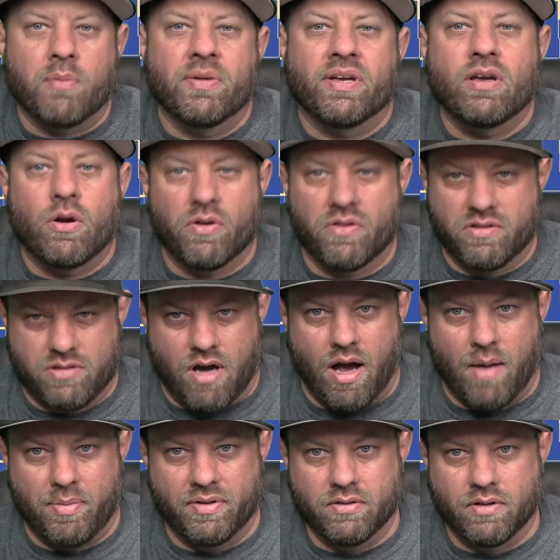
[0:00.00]
and go to the
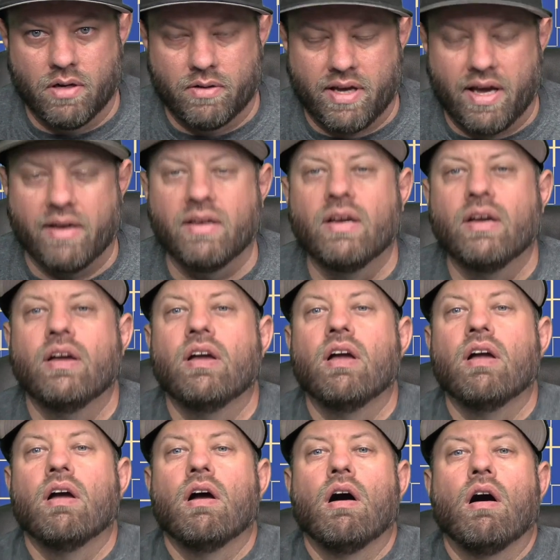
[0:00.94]
top, okay?
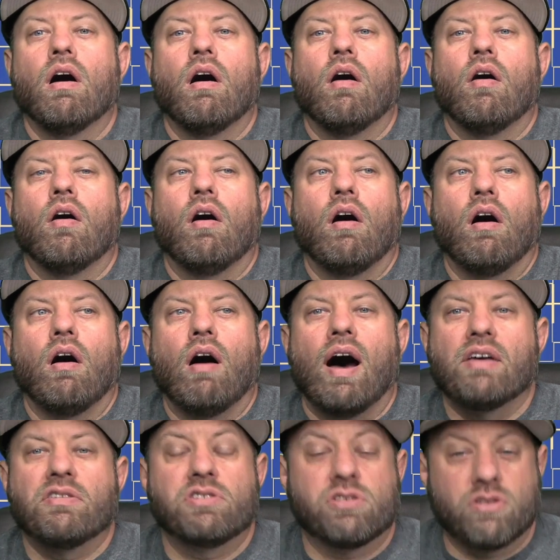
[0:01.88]

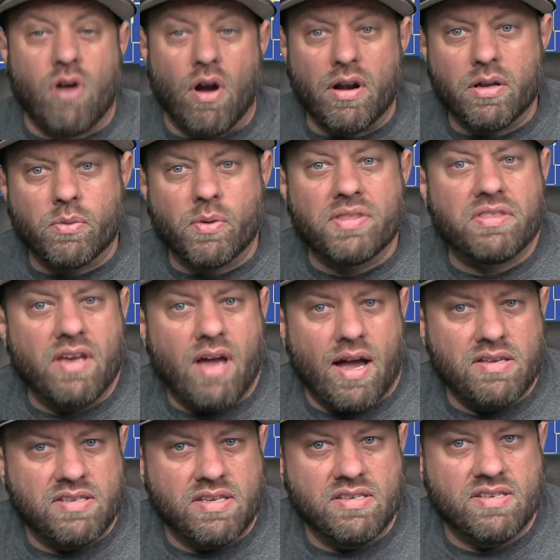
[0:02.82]
I started with the
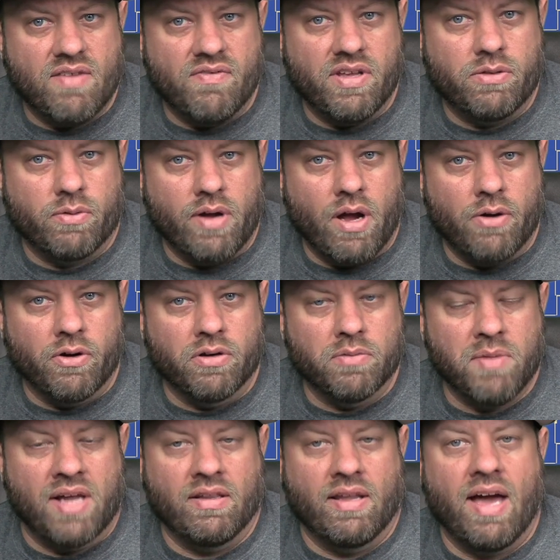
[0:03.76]
IC7300 in
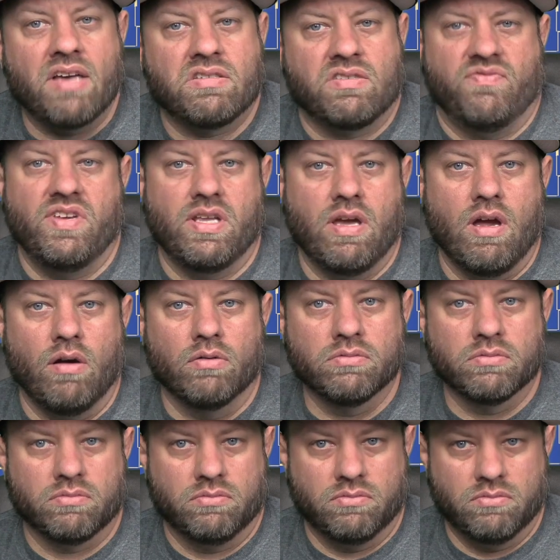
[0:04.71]
my last video.
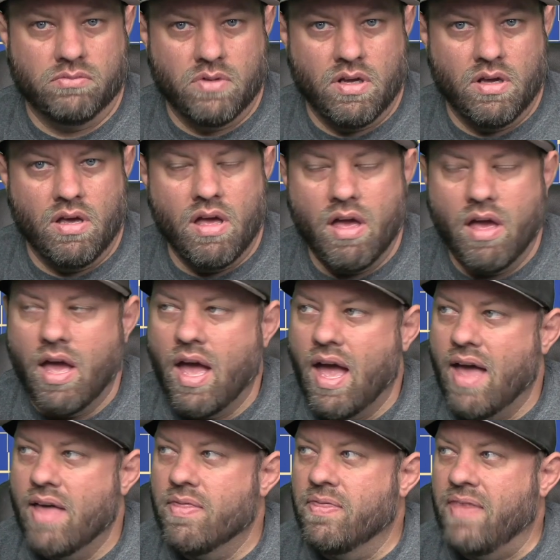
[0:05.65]

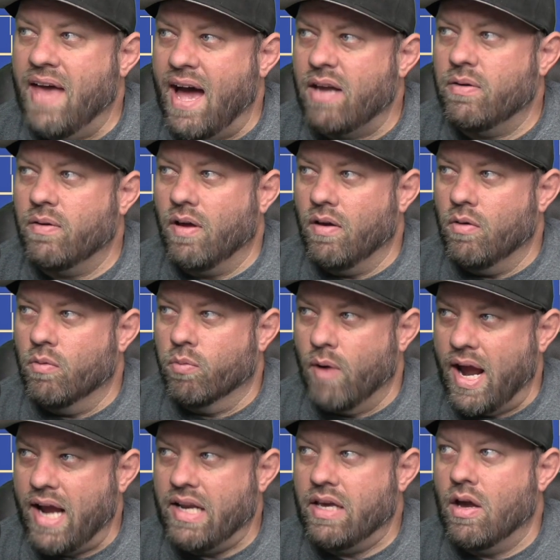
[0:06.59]
That
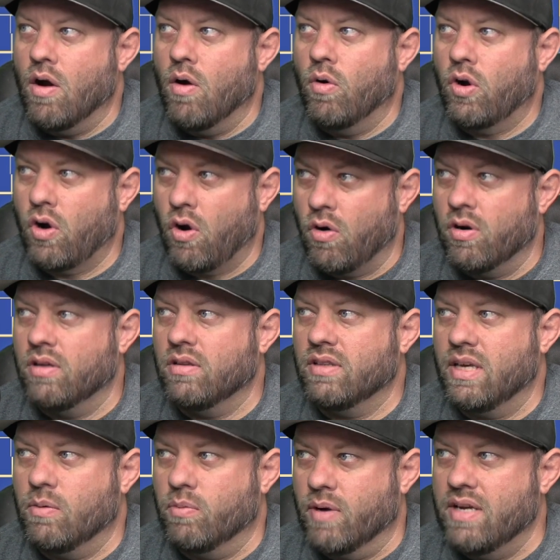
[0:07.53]
radio
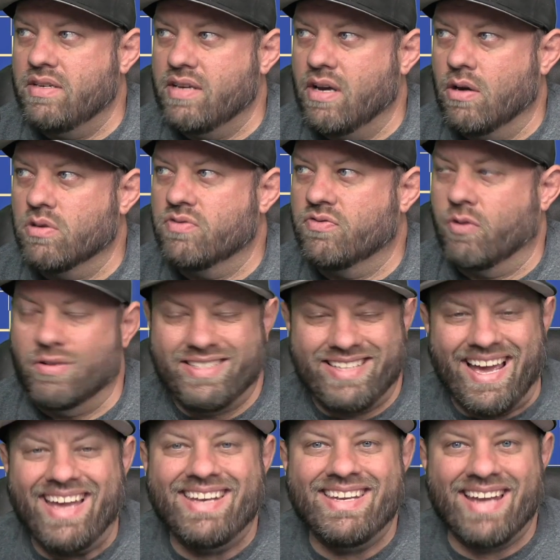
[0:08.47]
currently retails for
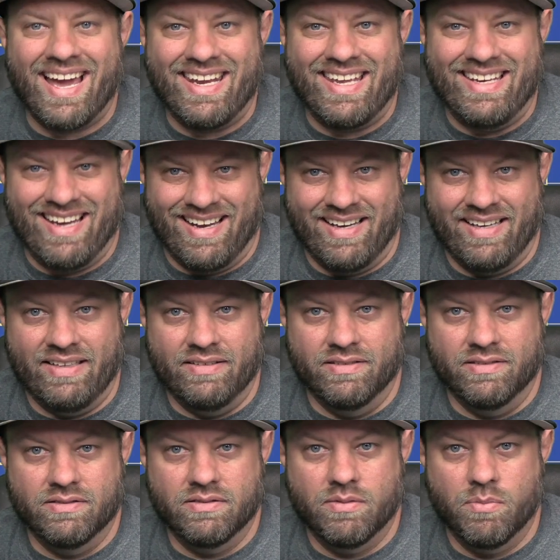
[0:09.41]

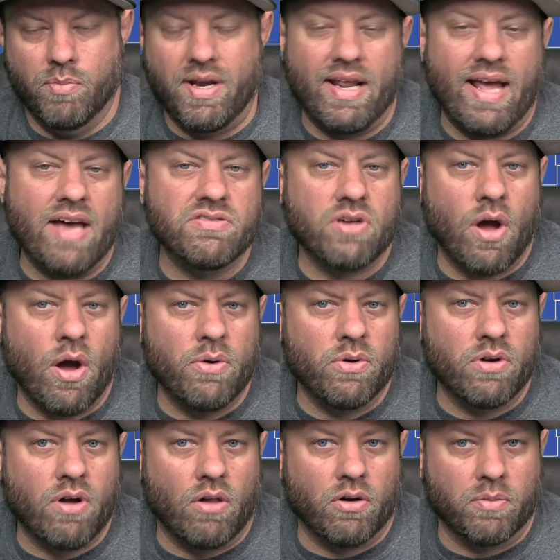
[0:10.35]
$10.99, but it has a
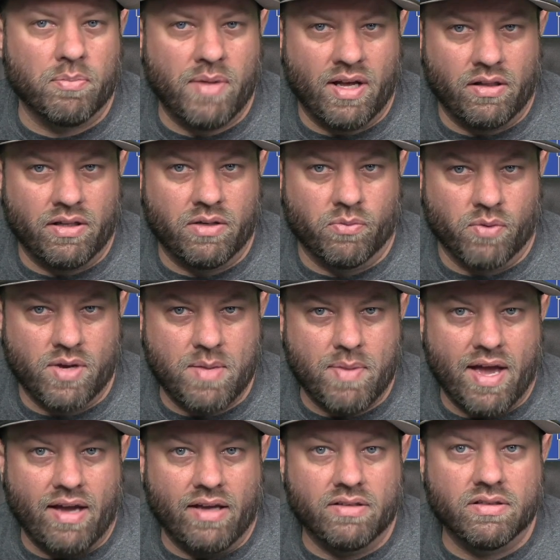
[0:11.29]
$100 mail-in
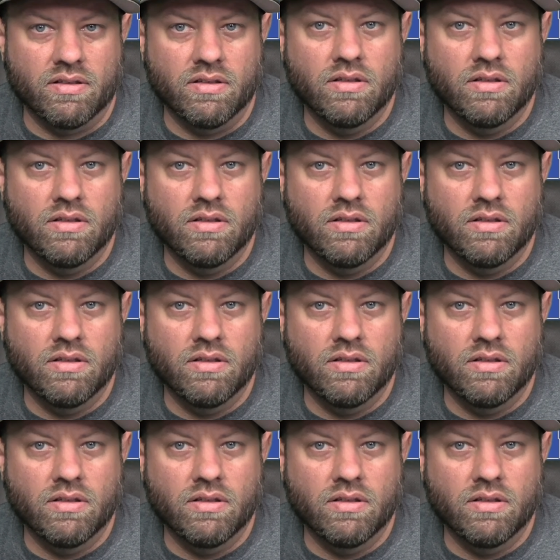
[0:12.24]
rebate,